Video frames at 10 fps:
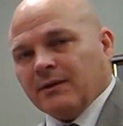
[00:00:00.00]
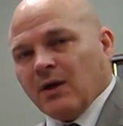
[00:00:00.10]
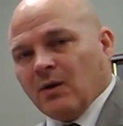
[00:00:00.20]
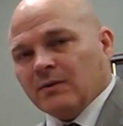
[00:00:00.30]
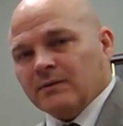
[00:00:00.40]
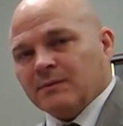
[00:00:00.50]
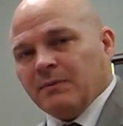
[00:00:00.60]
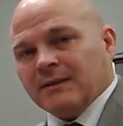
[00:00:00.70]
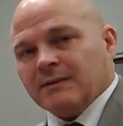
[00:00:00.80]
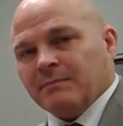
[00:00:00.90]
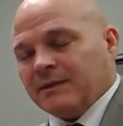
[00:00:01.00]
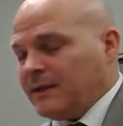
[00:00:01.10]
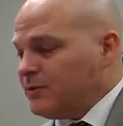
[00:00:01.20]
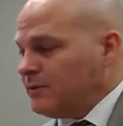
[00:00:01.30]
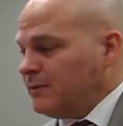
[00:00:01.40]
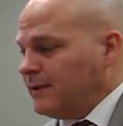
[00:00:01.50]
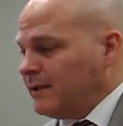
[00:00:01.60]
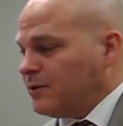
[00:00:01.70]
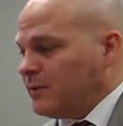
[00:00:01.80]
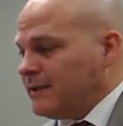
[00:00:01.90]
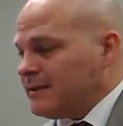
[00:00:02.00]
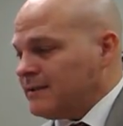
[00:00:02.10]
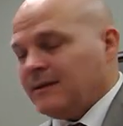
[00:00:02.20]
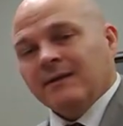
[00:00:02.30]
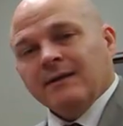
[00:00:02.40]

plus a potential increase